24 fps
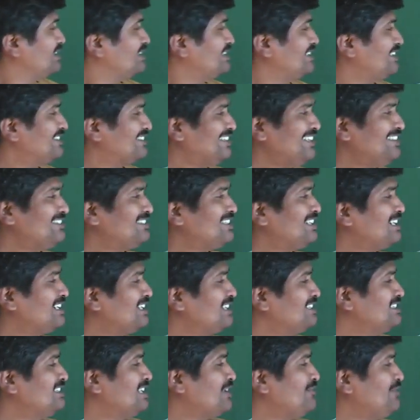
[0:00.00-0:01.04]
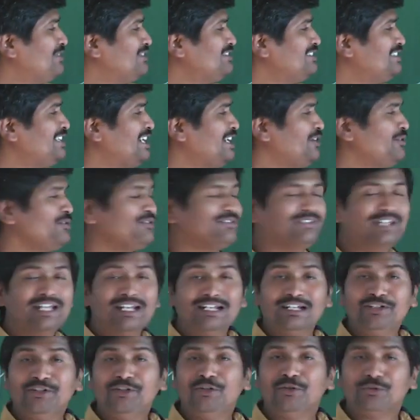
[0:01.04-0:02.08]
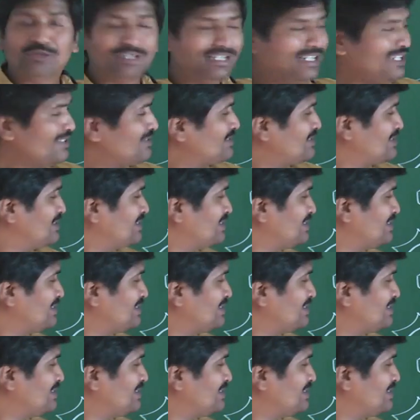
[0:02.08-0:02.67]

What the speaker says: This is the vegetative cell nucleus